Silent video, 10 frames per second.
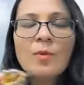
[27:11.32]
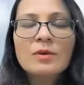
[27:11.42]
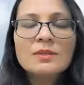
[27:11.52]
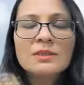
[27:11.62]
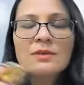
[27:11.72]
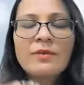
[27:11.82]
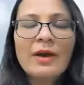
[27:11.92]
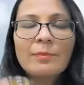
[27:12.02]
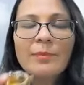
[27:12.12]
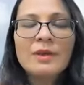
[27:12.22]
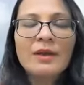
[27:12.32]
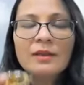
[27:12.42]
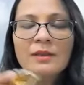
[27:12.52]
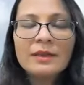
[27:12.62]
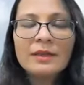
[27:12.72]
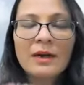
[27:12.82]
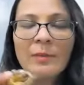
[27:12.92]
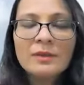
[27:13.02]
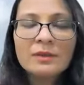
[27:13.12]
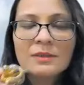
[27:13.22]
positive, happy, healthy,
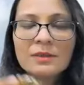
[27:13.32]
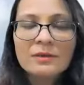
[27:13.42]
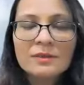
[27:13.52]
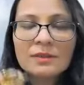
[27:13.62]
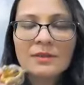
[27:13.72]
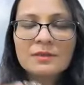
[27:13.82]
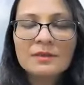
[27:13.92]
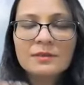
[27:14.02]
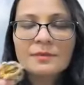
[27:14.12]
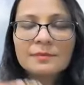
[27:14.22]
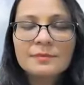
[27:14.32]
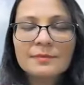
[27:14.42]
abundant energies.